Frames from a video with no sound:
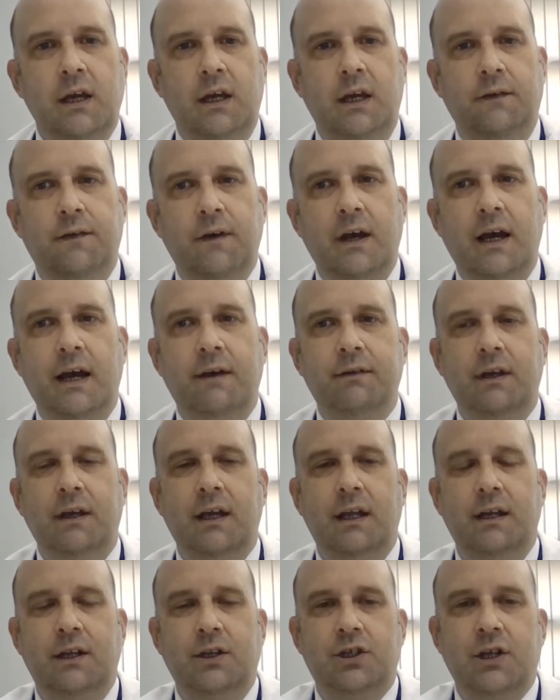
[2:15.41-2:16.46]
If you're having
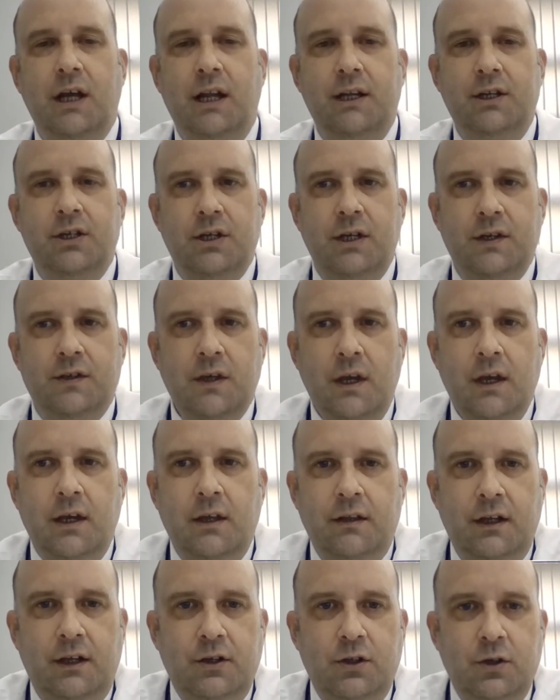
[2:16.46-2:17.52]
any challenges,
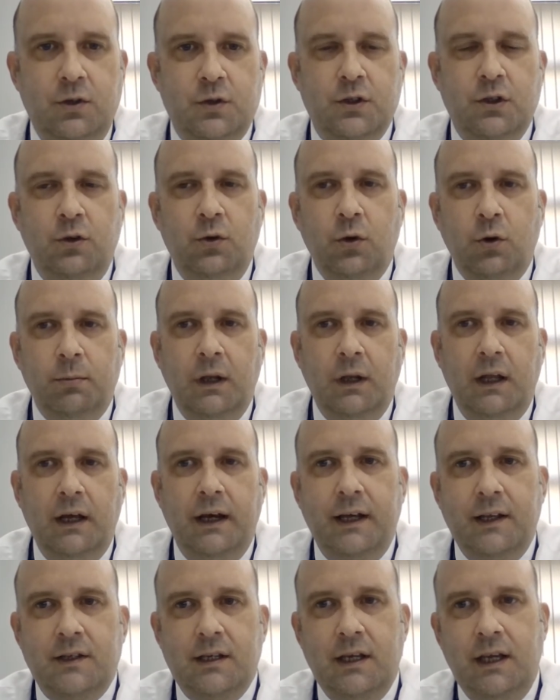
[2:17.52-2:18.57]
then use the normal
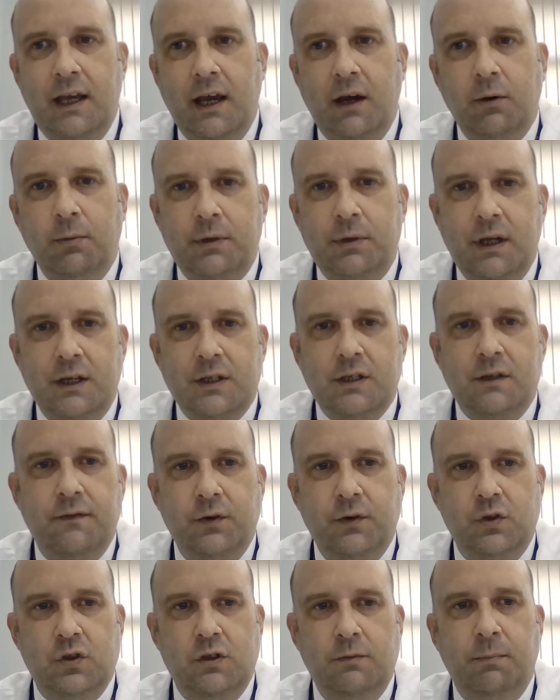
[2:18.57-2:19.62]
IT help desk
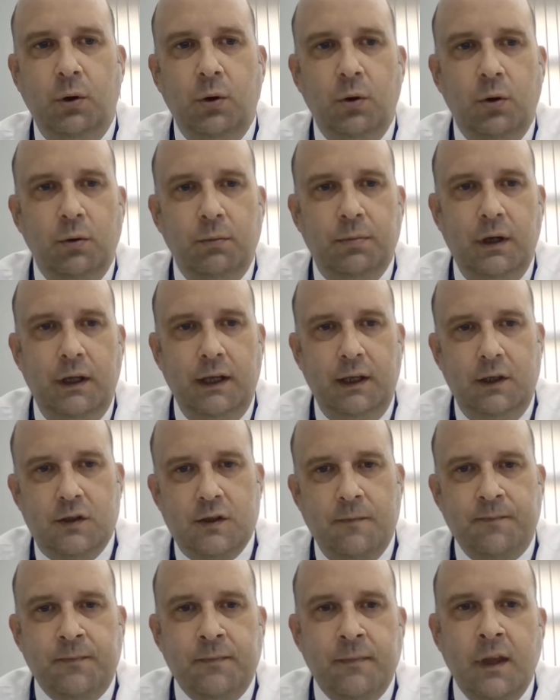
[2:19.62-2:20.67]
for support, please.
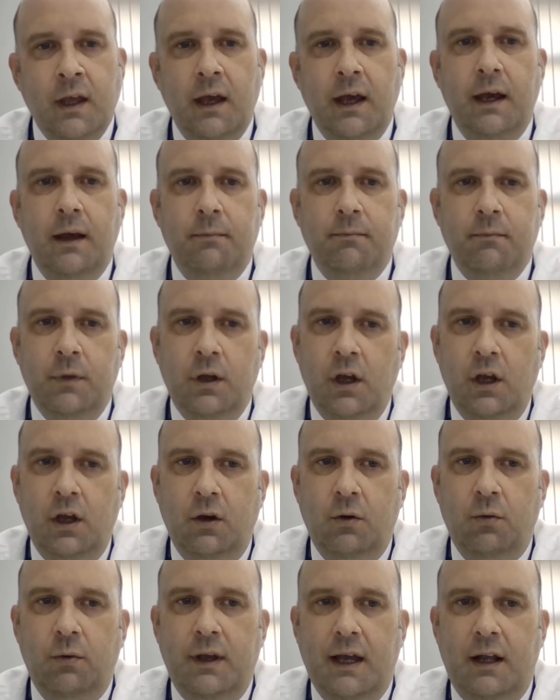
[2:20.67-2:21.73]

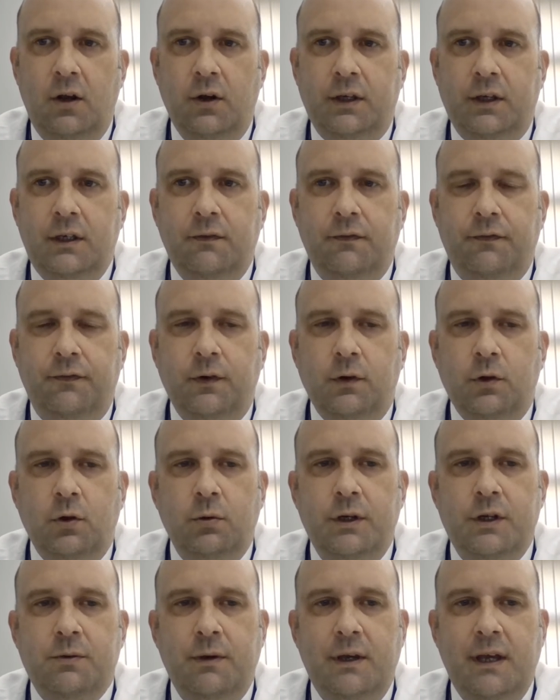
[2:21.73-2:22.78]
We are looking
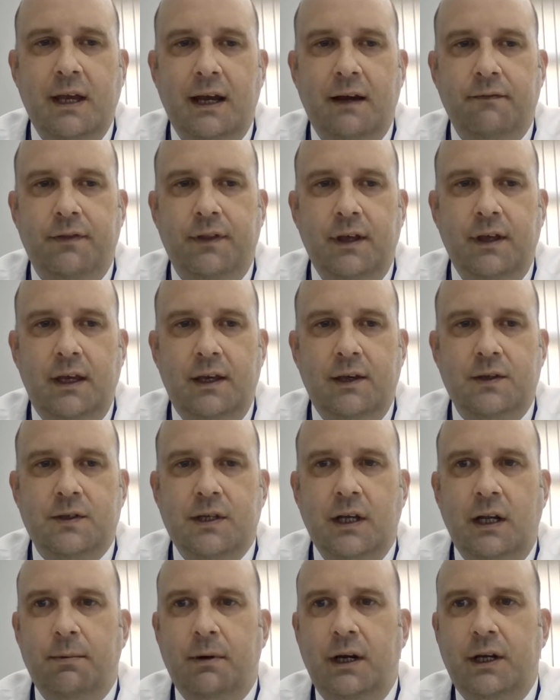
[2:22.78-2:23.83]
forward. We have the
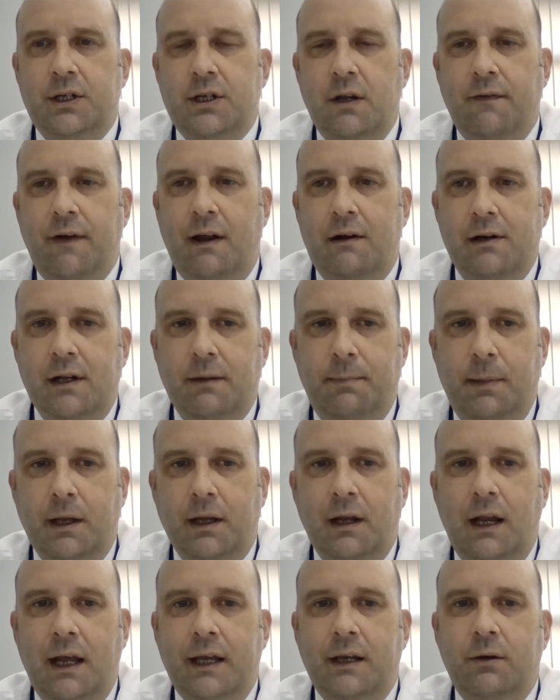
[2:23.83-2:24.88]
celebration of
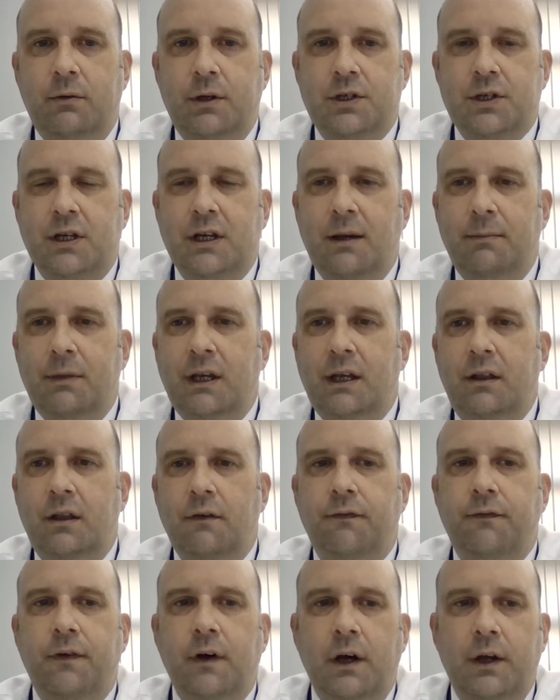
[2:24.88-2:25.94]
Arabic language coming in the
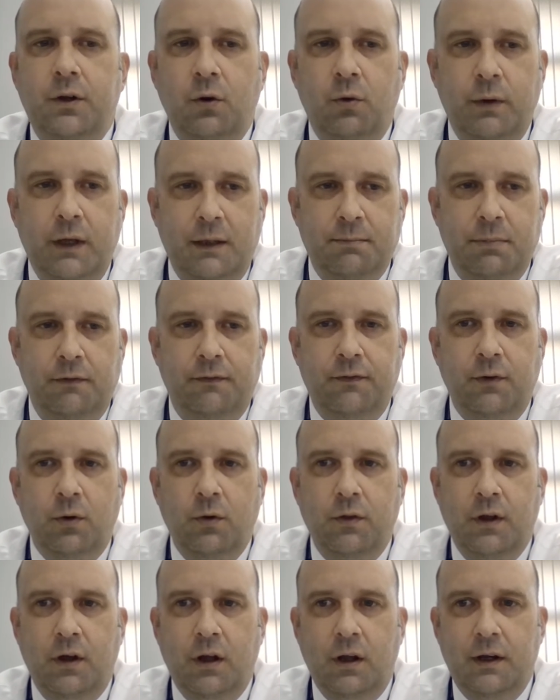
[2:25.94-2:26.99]
final week
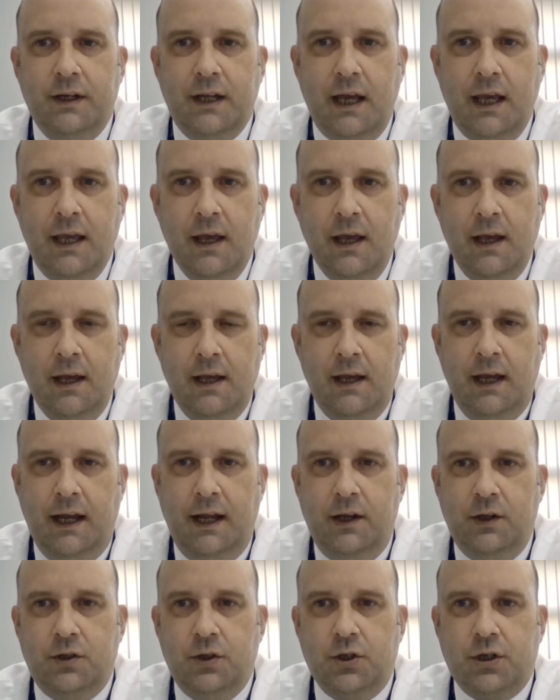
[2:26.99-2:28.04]
before the holiday.
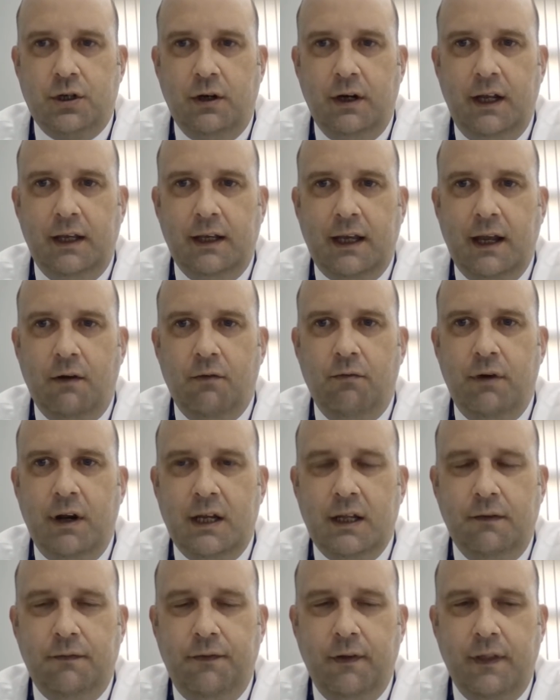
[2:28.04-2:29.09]
And to try and get
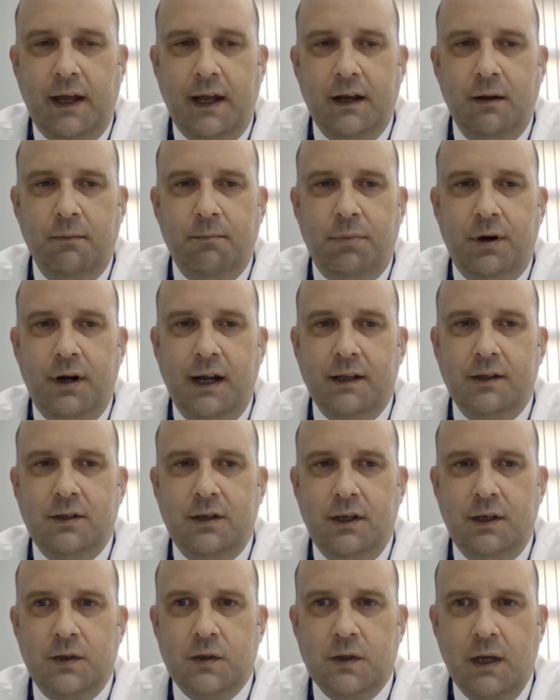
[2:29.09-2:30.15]
ready for that and
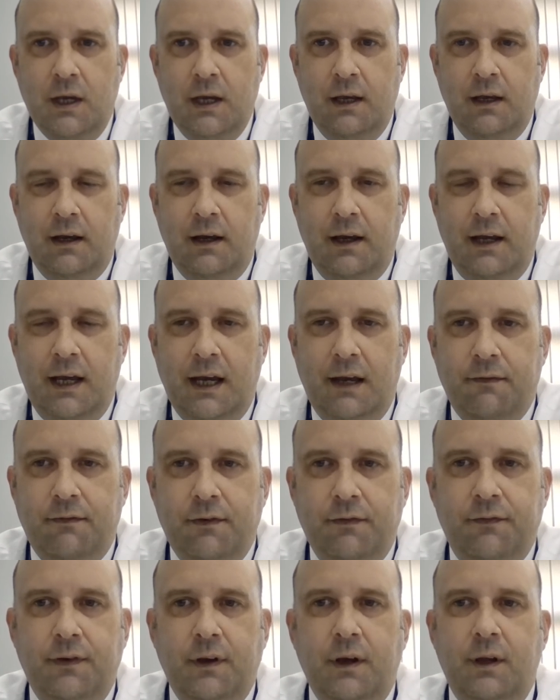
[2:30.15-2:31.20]
practice, I have a
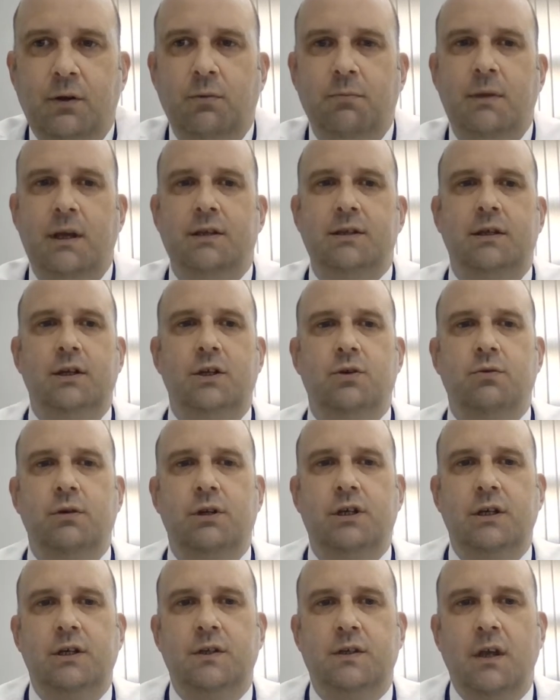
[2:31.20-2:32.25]
final message,
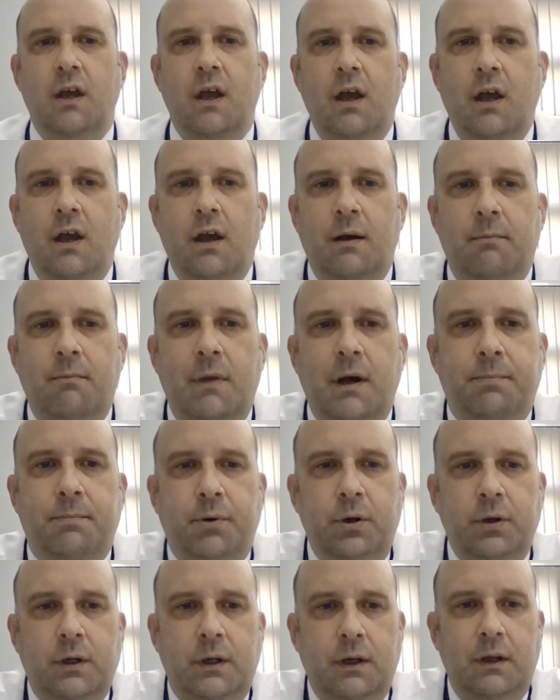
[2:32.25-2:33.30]
which is
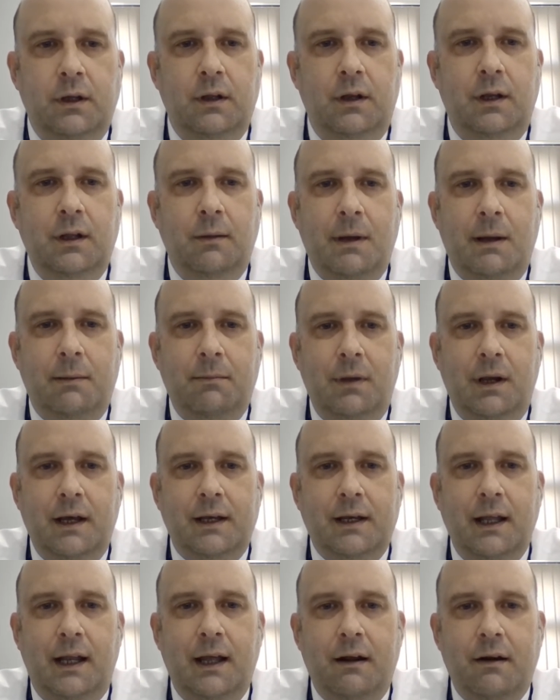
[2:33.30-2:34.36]
Mabruk lil
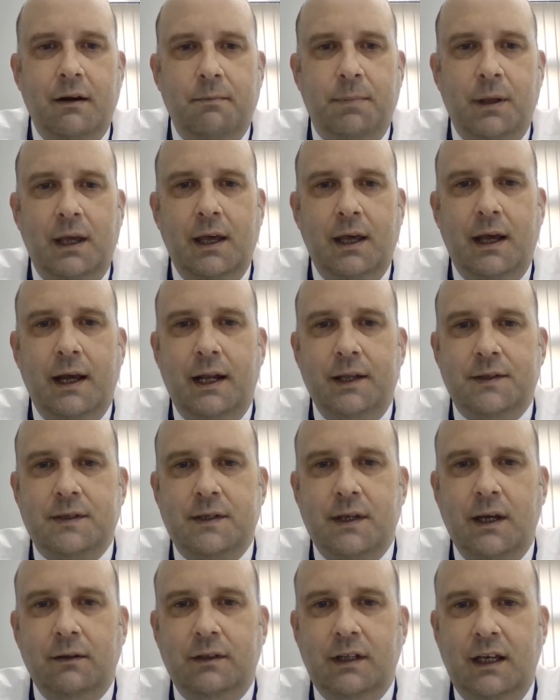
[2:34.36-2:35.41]
Mamlak al Arabiya al
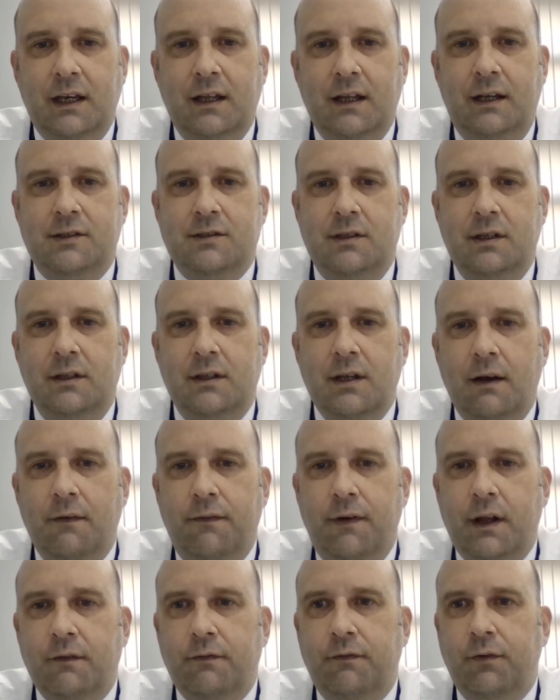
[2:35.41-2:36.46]
Saudiya
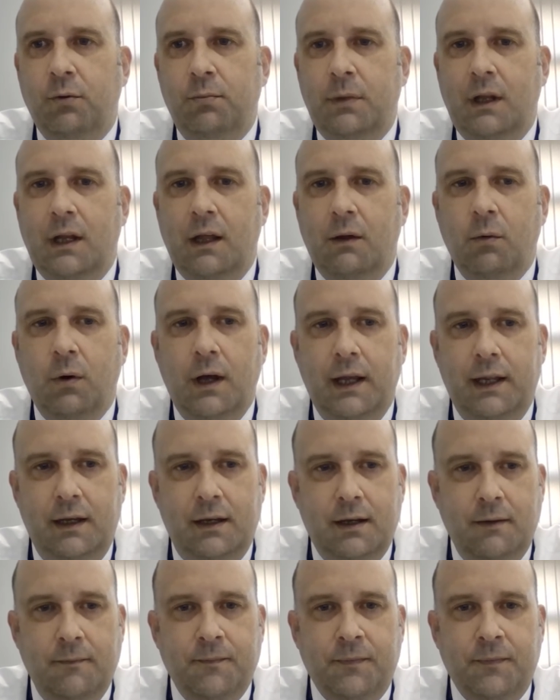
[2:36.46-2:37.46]
listidafat Formula Wahid.